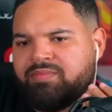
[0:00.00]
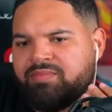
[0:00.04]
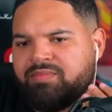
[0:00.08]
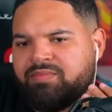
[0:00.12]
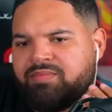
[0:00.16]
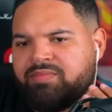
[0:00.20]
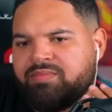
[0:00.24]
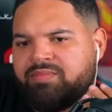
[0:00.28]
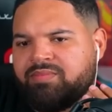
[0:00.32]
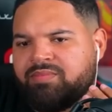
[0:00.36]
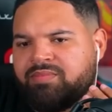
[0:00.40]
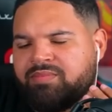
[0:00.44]

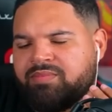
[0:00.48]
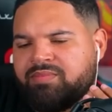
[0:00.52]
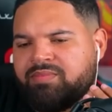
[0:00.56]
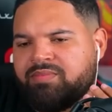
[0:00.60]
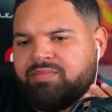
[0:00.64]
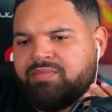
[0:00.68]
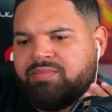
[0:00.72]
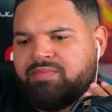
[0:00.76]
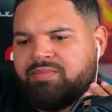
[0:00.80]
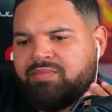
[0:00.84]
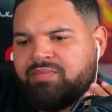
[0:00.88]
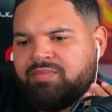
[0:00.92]

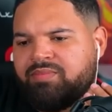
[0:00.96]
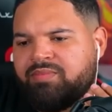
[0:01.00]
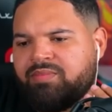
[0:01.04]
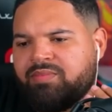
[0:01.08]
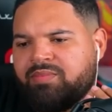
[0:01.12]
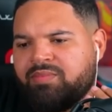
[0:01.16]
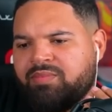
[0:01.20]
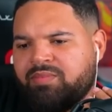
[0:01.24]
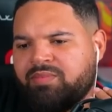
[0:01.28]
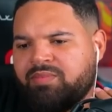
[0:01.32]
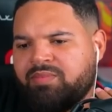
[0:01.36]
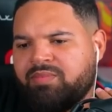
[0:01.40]

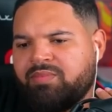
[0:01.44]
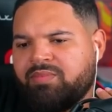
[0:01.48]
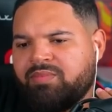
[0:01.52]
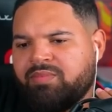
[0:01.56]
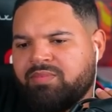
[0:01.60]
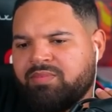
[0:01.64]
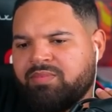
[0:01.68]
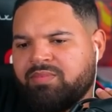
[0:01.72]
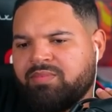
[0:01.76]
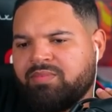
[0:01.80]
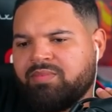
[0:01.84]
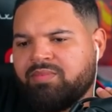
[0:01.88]

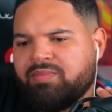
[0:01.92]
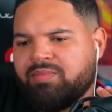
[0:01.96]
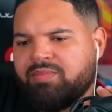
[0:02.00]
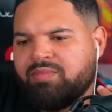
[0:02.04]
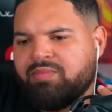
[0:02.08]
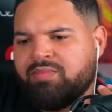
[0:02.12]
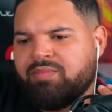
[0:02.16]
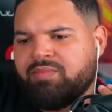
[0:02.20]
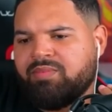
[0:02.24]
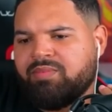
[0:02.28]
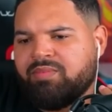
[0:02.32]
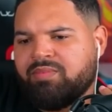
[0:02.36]

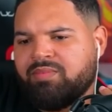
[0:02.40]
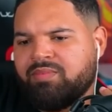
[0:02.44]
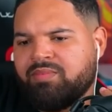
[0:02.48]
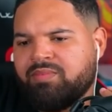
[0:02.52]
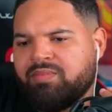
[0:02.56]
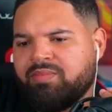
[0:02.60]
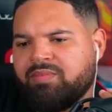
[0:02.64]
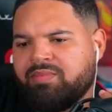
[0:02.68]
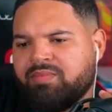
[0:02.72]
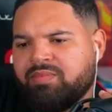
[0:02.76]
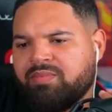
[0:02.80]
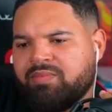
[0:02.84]

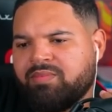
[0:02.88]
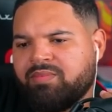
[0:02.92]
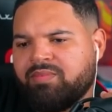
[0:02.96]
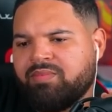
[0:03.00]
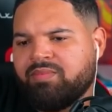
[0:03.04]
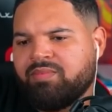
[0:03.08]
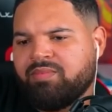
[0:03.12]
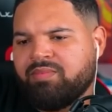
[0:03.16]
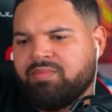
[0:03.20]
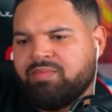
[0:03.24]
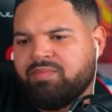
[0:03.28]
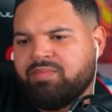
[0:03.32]

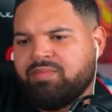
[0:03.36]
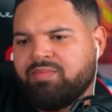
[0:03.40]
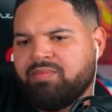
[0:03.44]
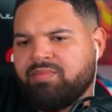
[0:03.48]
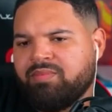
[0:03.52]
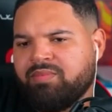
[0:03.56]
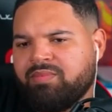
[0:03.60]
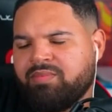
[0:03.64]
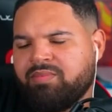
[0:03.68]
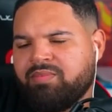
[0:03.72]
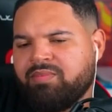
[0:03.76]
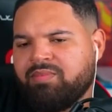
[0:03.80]

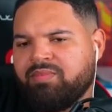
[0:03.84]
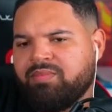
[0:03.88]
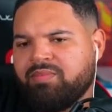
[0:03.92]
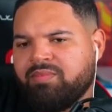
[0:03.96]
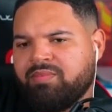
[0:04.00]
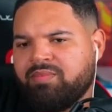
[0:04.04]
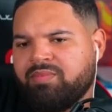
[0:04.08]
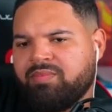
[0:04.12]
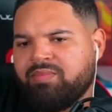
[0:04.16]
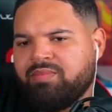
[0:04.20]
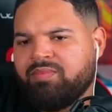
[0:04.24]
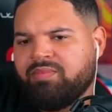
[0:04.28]

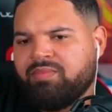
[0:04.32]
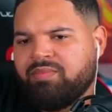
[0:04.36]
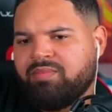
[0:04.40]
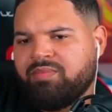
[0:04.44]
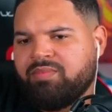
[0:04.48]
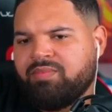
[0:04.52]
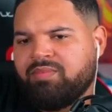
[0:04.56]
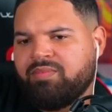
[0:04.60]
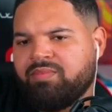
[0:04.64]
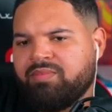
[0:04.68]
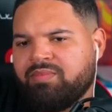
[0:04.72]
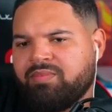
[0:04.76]

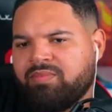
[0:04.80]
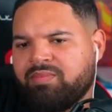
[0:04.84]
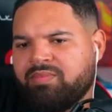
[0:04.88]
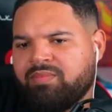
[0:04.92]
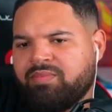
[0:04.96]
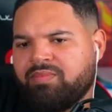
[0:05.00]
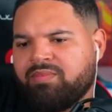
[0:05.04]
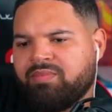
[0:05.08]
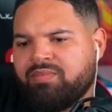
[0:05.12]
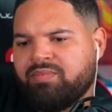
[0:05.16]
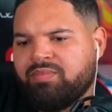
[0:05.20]
(not speaking)